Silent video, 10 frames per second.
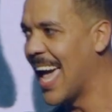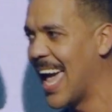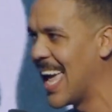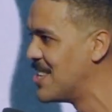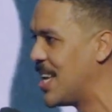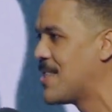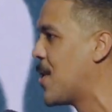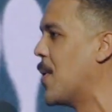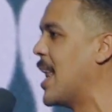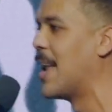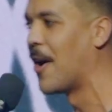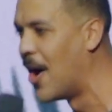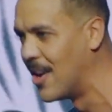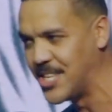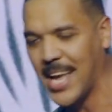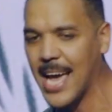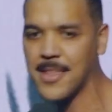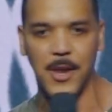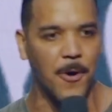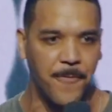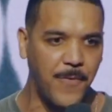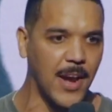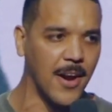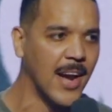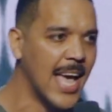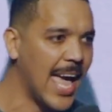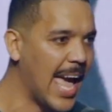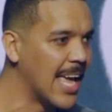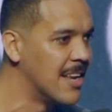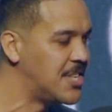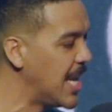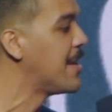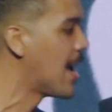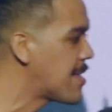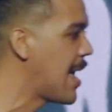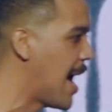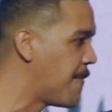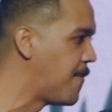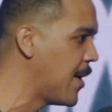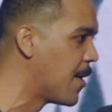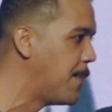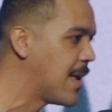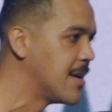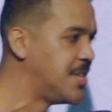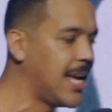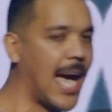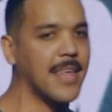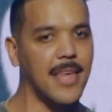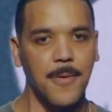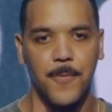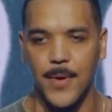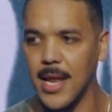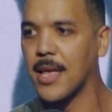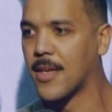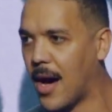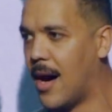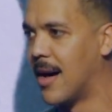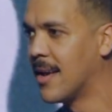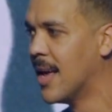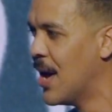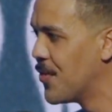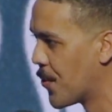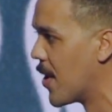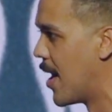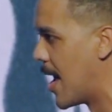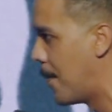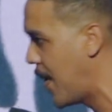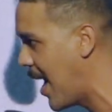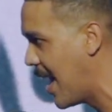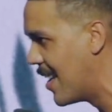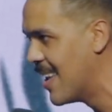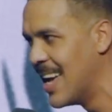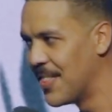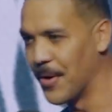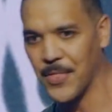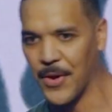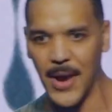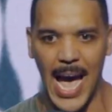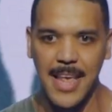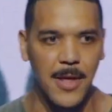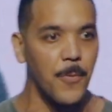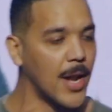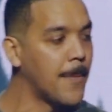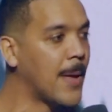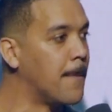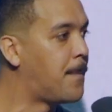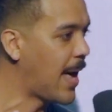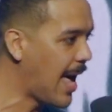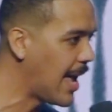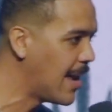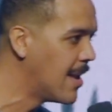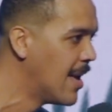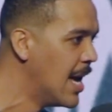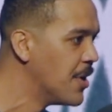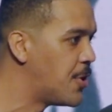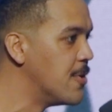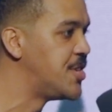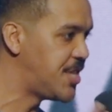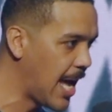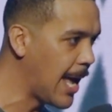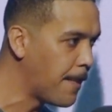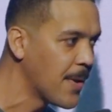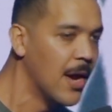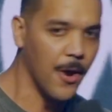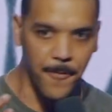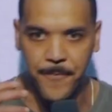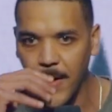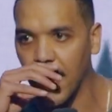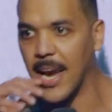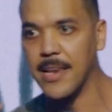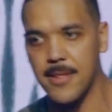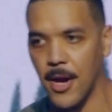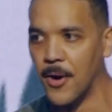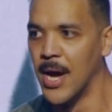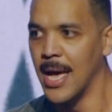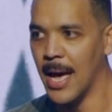And she's doing it all. She has no fear. And she doesn't have fear because she hasn't really gone through a lot of pain. There hasn't really been pain to shape her fear. And so